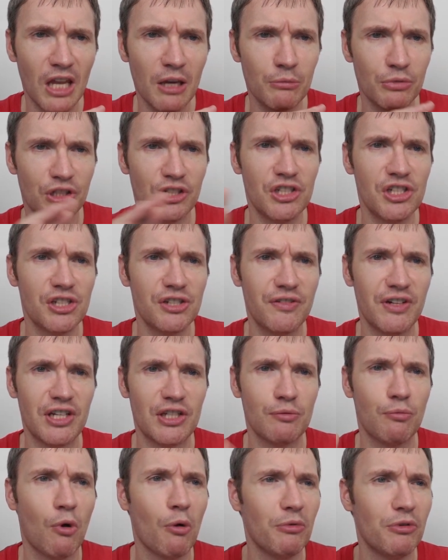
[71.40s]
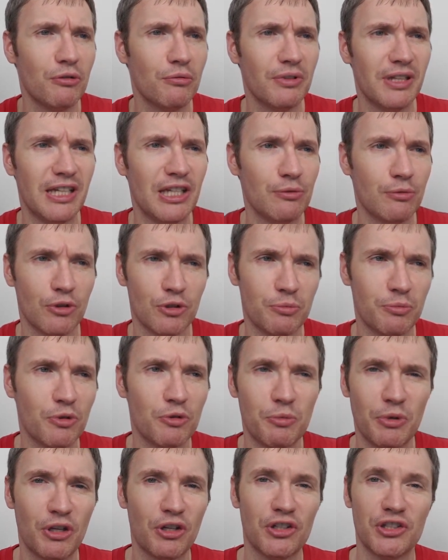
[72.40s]
but the gist of it is I won't be doing these ones just
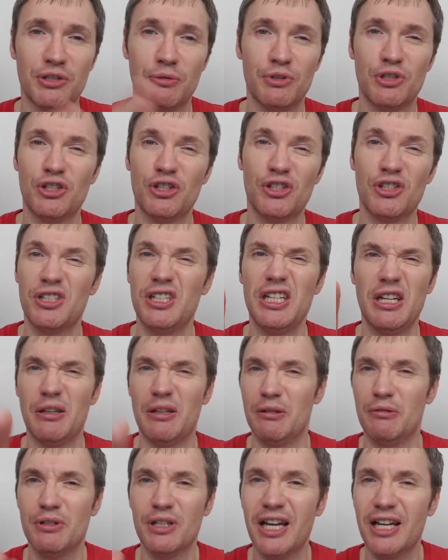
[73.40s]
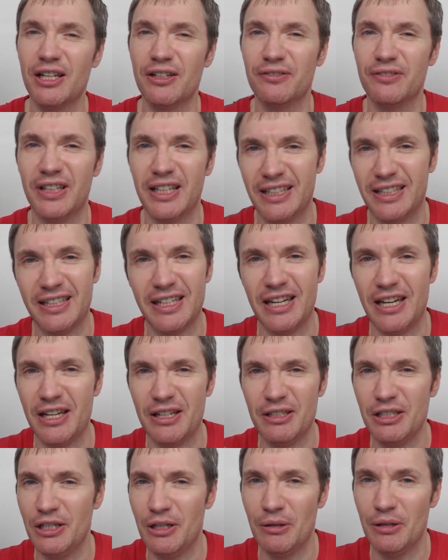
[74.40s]
because they were just, you know, they were kind of like,
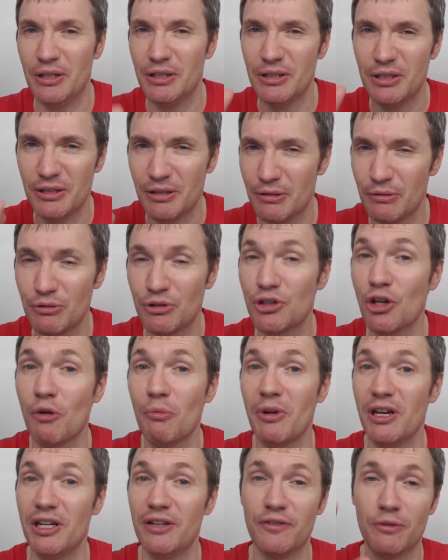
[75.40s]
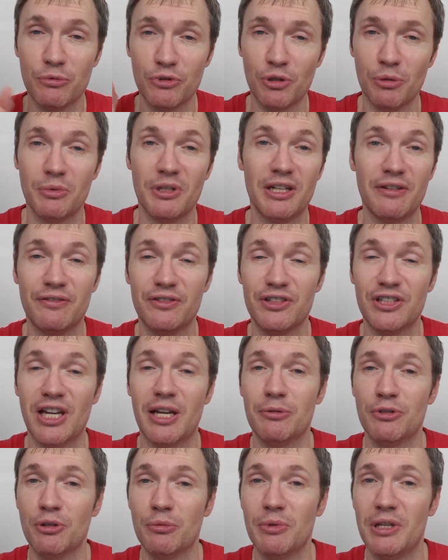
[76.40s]
you know, there's so many of them, so many different
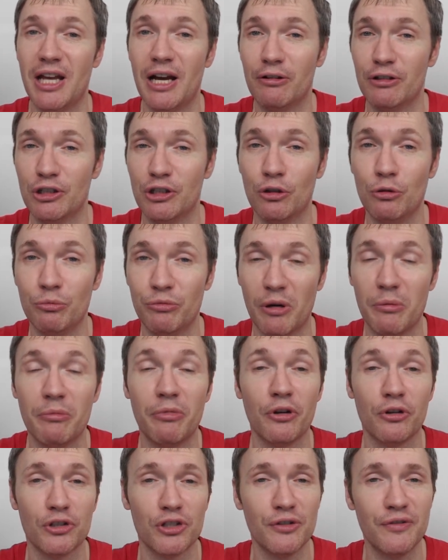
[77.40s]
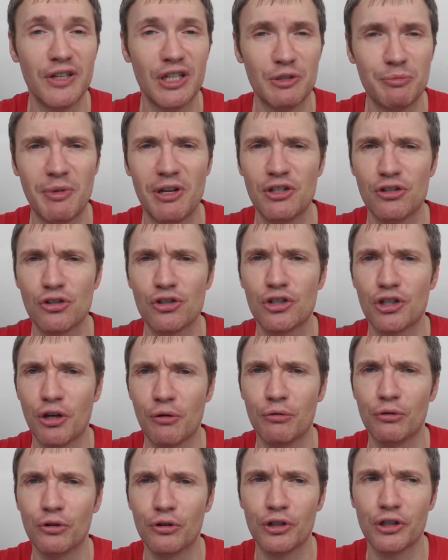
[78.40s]
types, so many Aldi own brand products. I think it's best just to go
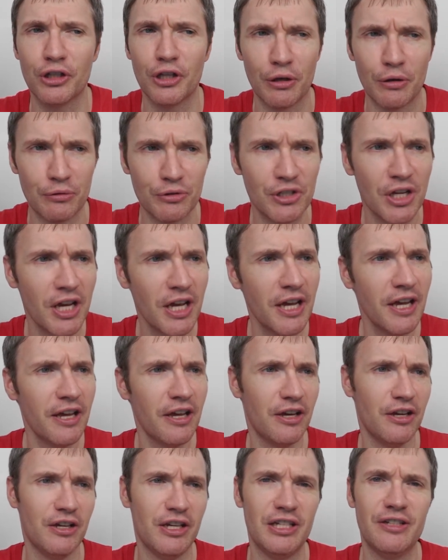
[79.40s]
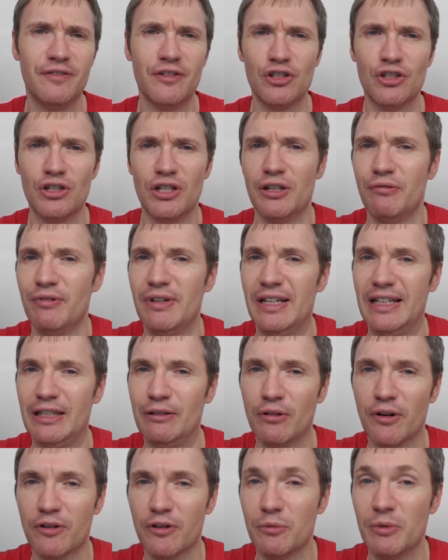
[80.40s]
and look at those individually, really,
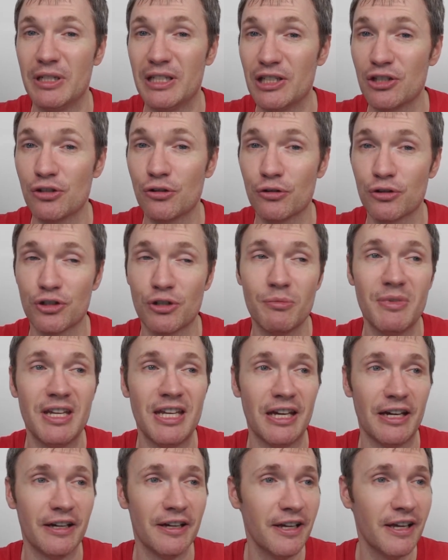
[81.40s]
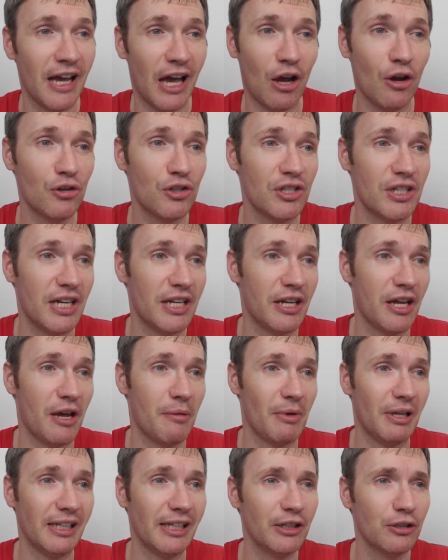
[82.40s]
rather than me discuss them here. I also did a
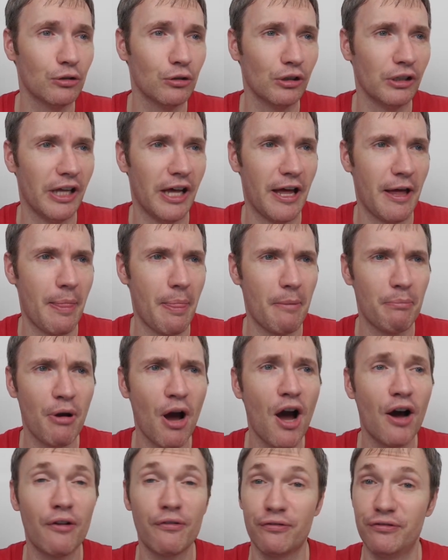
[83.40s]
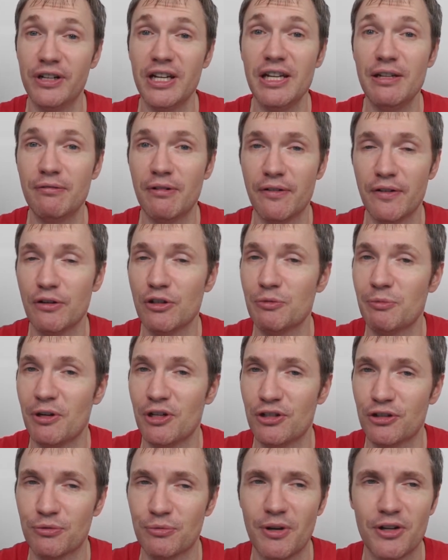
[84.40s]
Lidl part 3 review
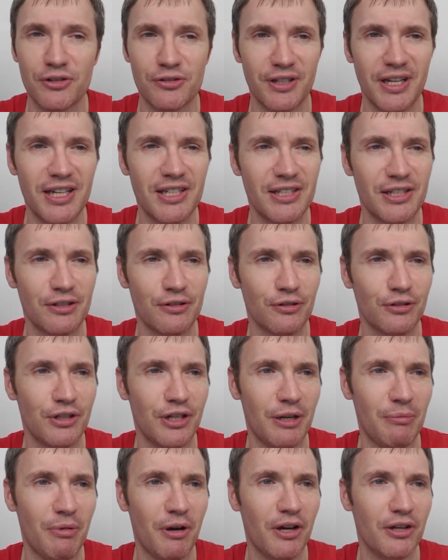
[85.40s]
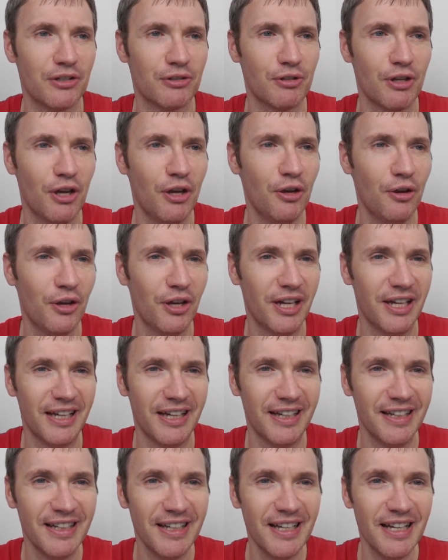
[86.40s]
special as well, so I guess I've done parts
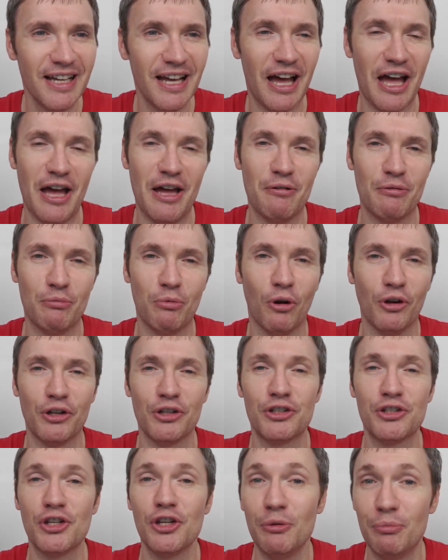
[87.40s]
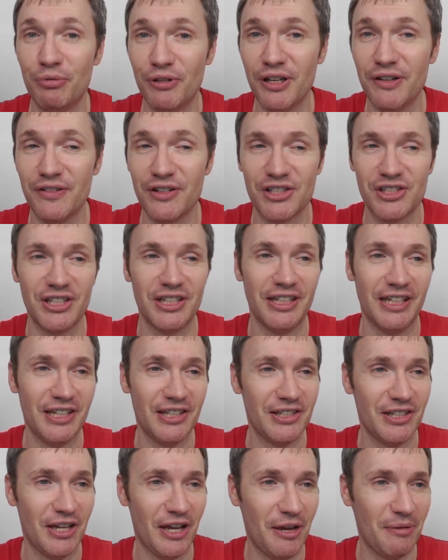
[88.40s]
1 and 2 previous to
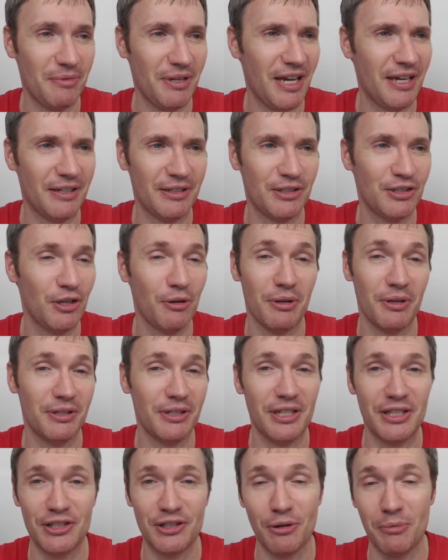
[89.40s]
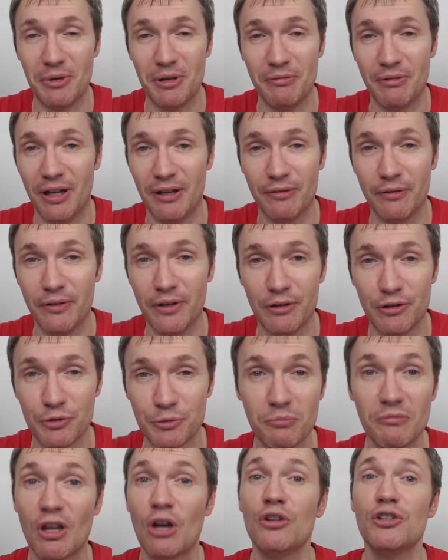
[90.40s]
this. Yeah, so I did so many live reviews.
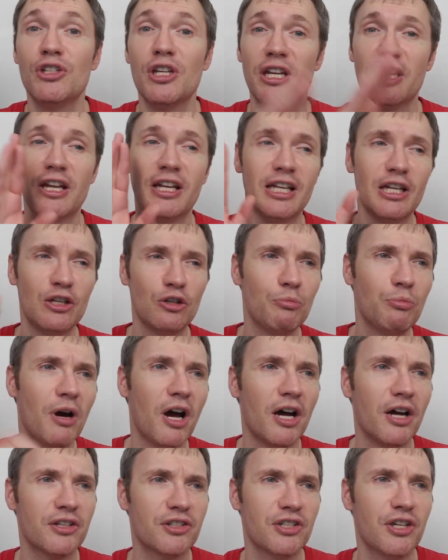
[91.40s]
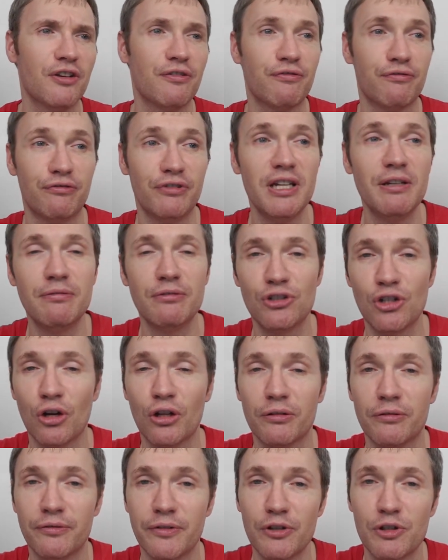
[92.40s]
I also did a Lidl part 3
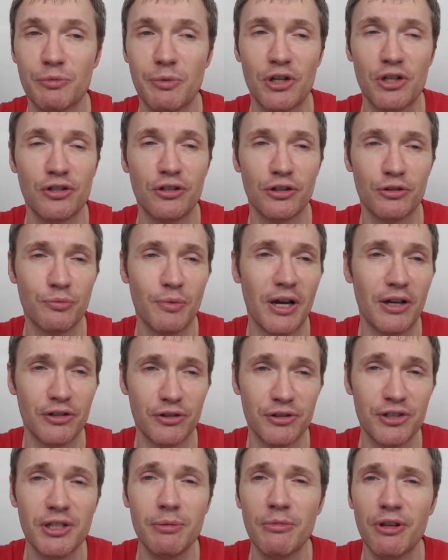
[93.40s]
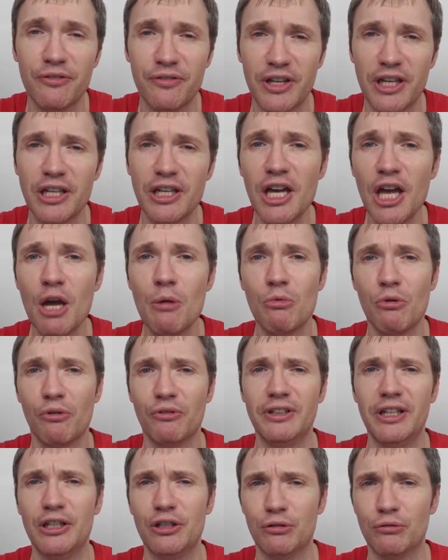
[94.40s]
chocolate review special as well, so similar thing, but with
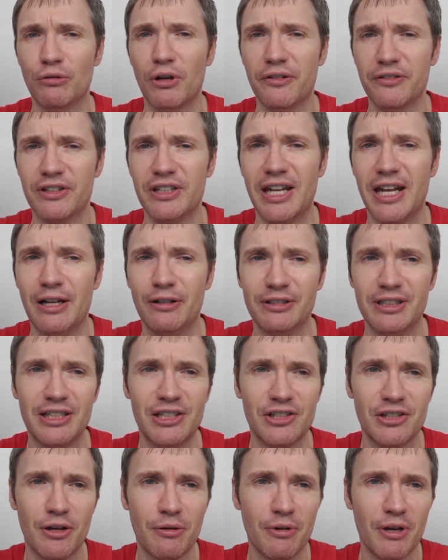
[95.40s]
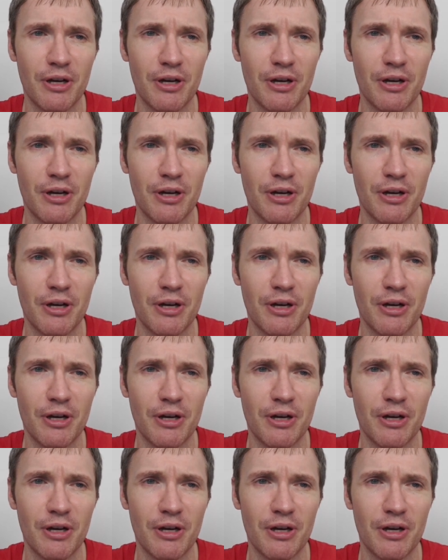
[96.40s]
Lidl rather than Aldi. So